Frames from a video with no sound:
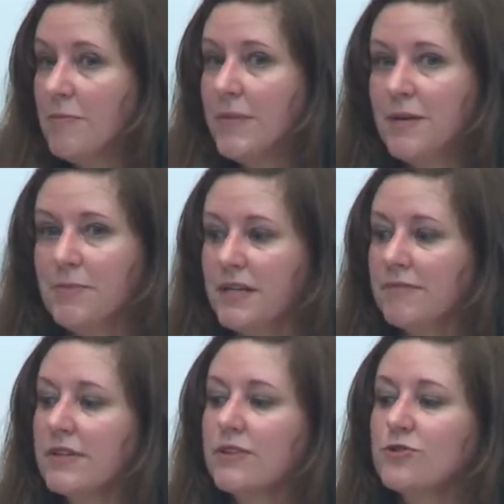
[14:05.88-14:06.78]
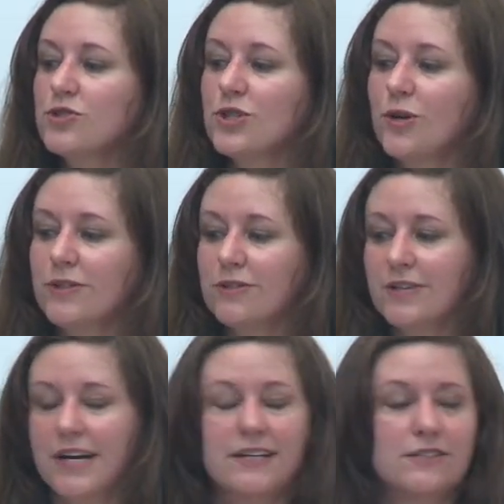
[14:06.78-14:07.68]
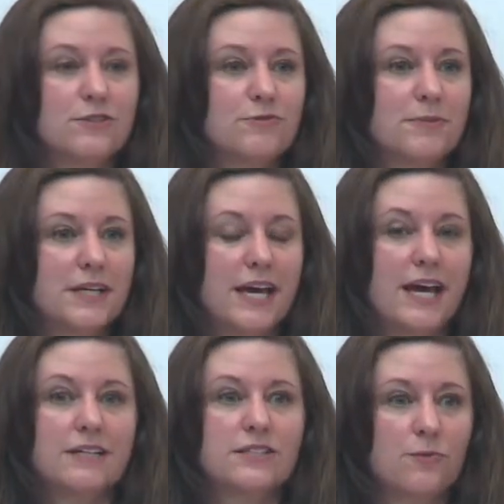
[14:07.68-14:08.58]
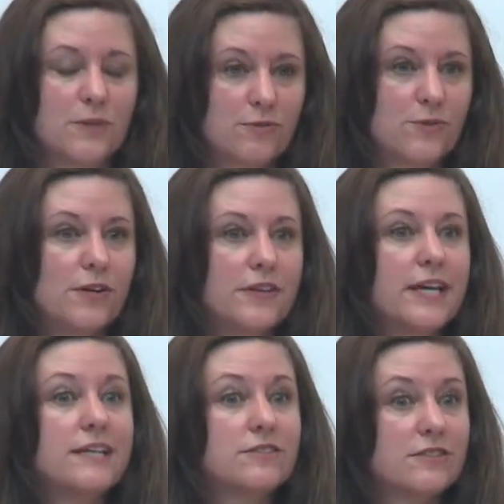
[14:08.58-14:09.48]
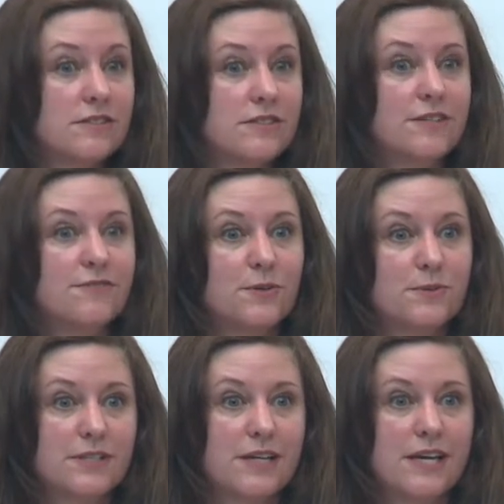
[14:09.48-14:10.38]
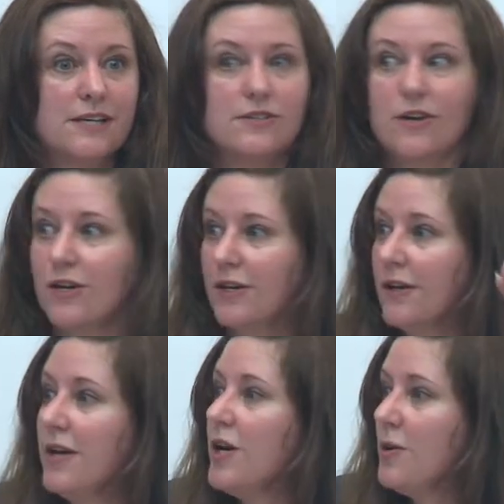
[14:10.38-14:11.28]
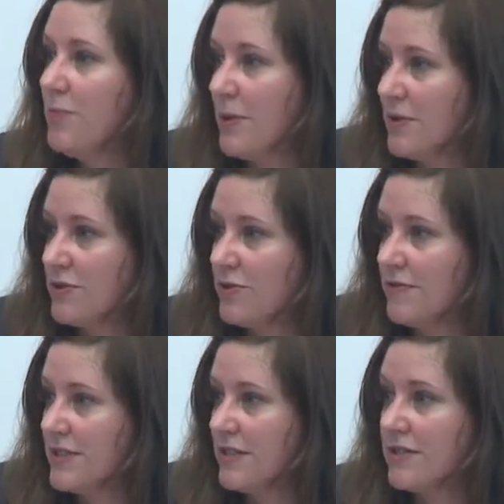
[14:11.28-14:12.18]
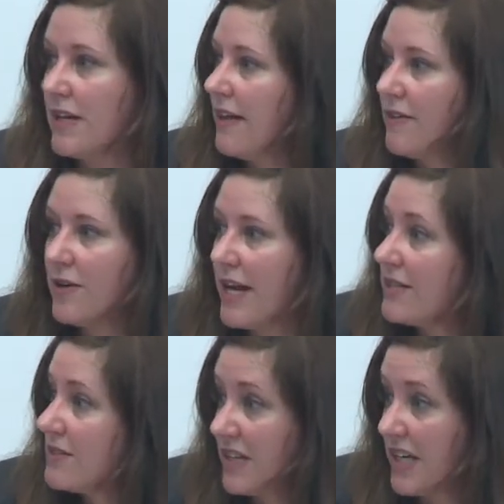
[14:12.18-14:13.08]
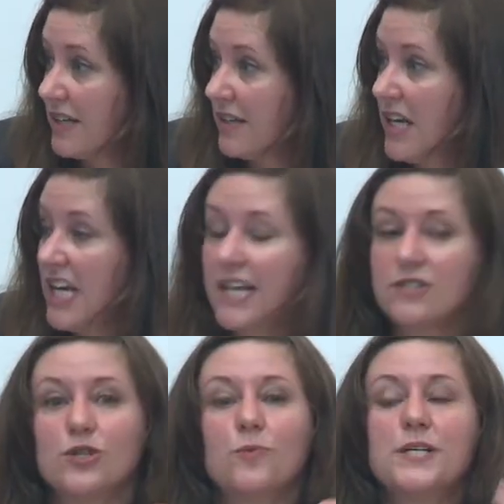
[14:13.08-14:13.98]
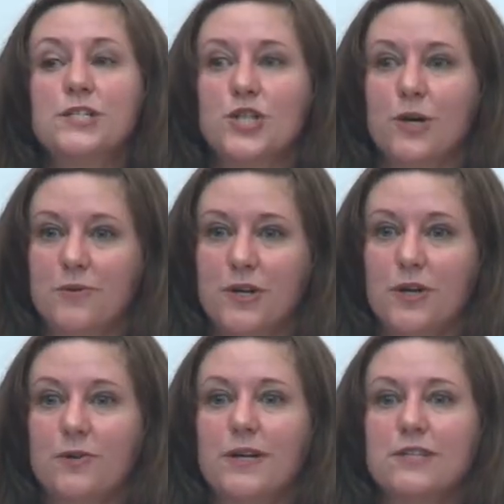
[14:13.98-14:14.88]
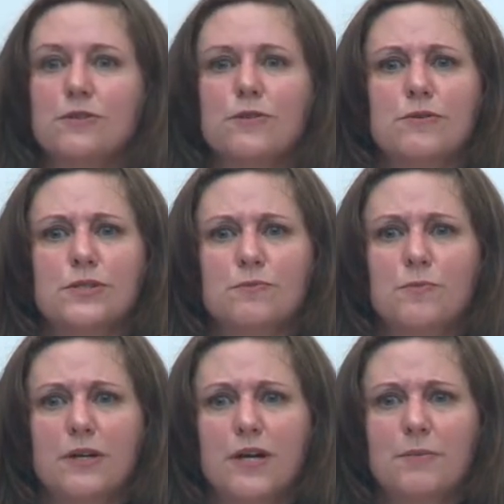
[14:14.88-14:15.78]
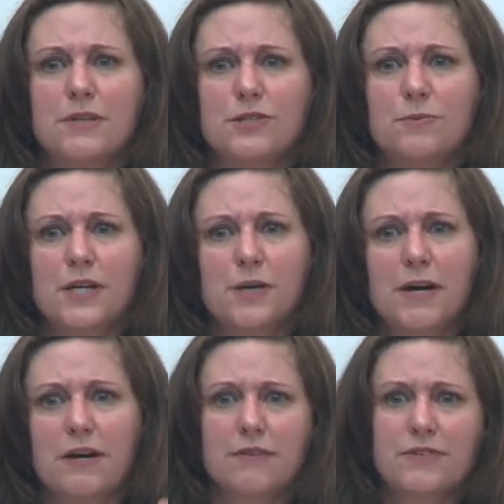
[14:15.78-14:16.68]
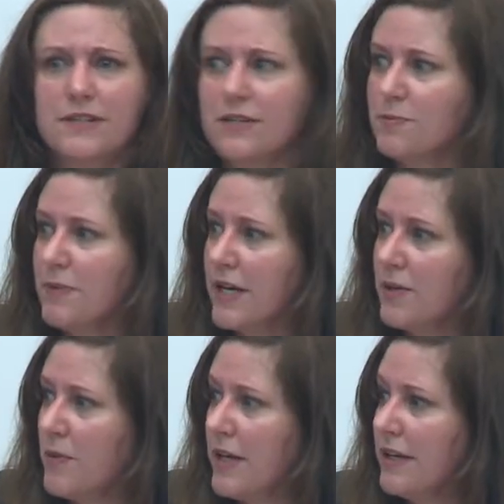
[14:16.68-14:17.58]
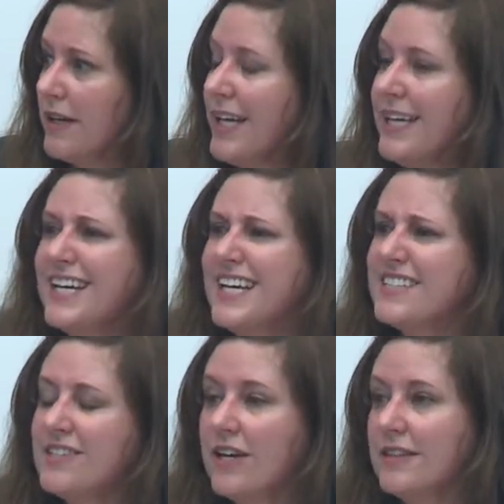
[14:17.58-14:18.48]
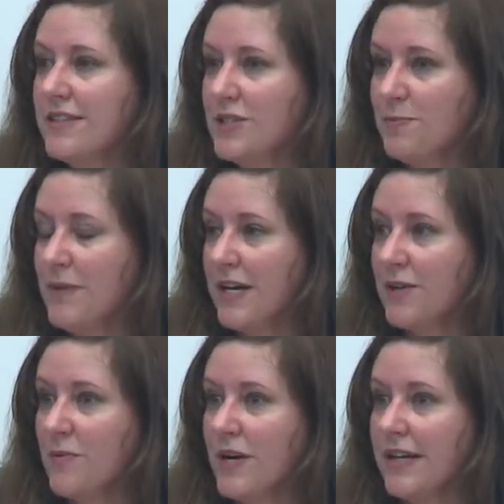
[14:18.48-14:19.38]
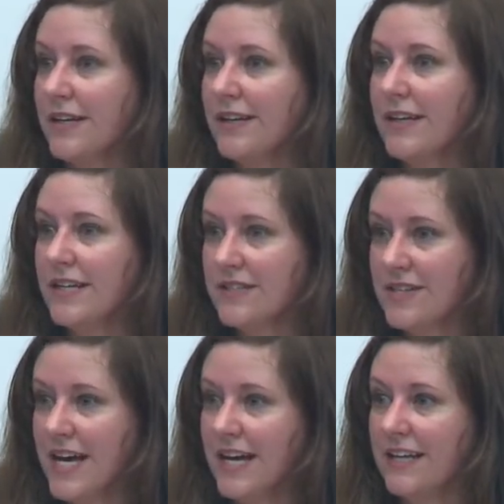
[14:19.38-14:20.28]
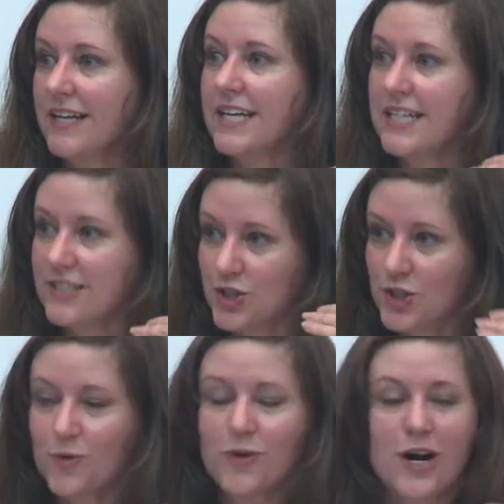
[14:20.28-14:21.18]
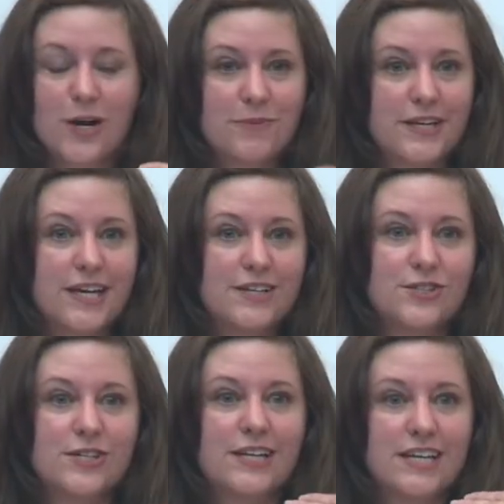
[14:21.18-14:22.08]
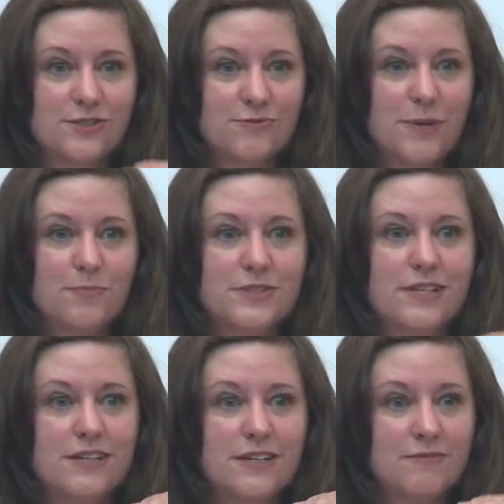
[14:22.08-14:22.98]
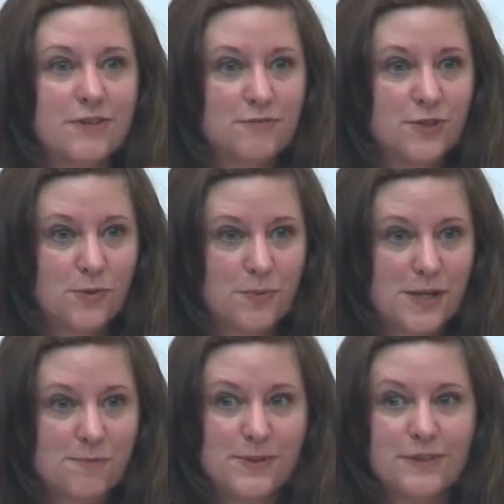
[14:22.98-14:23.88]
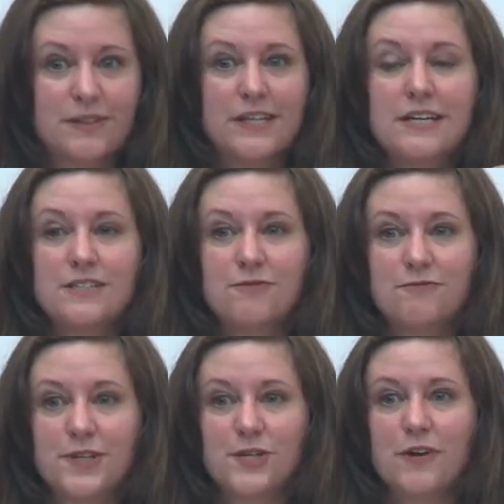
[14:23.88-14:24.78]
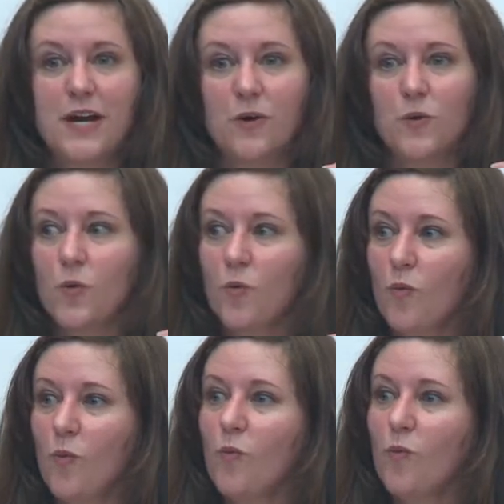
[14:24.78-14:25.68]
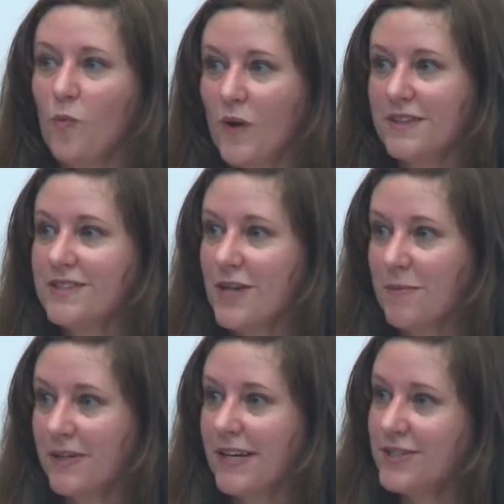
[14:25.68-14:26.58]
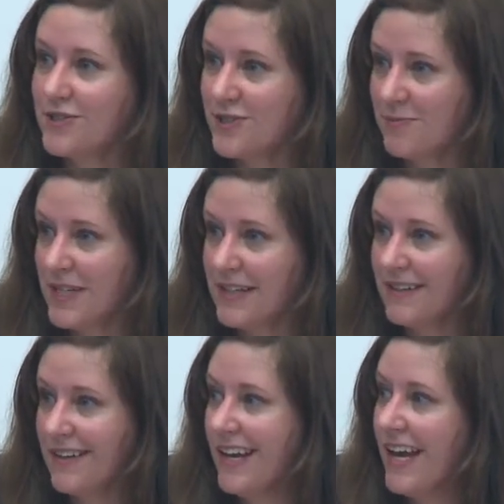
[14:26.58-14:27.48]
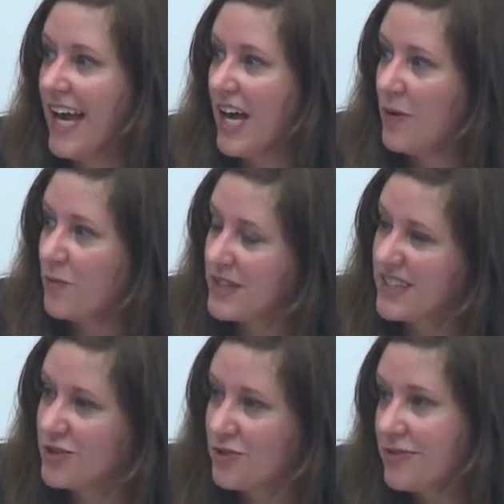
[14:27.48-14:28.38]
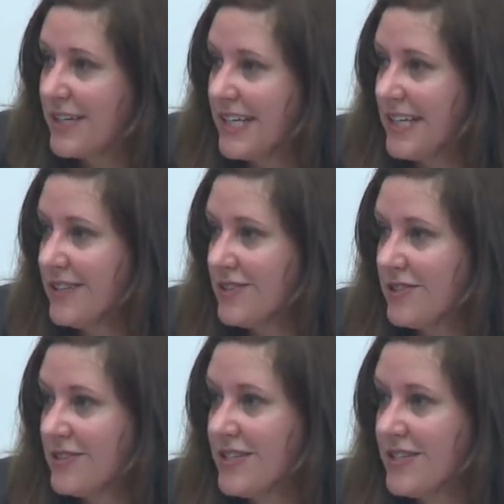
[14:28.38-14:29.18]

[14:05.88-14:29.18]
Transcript: Maybe. There's so little guidance from the GATS. I went through all the cases to see if there was a case on public services, and there hasn't yet. And so we don't know. And so there was a comment this morning about everything's black and white. It's not that it's black and white. It's that it's your obligation as a representative of your people to figure out what these obligations mean and what the trickiest,